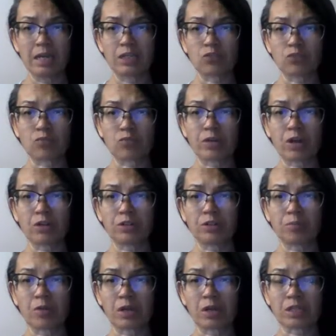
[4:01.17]
is recalling
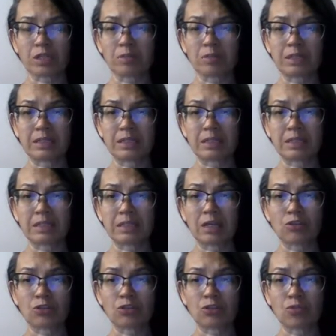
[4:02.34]
approximately six
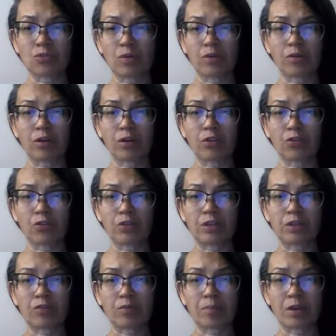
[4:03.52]
thousand two hundred
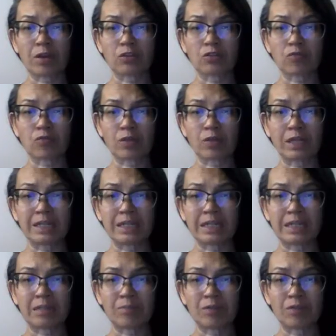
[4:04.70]
thirty-three pounds of
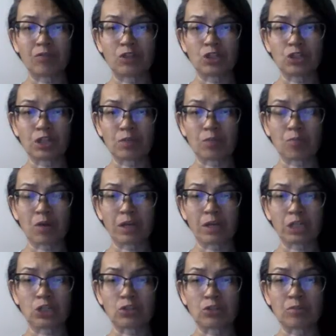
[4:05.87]
ready-to-eat beef and chicken
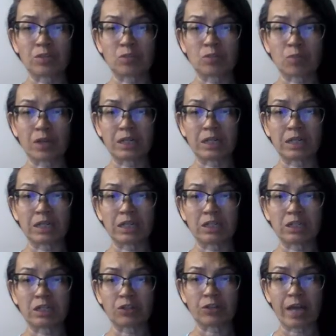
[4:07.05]
products due to misbranding and
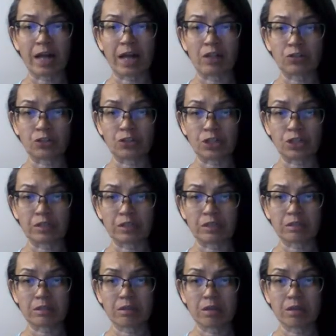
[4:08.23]
undeclared allergens.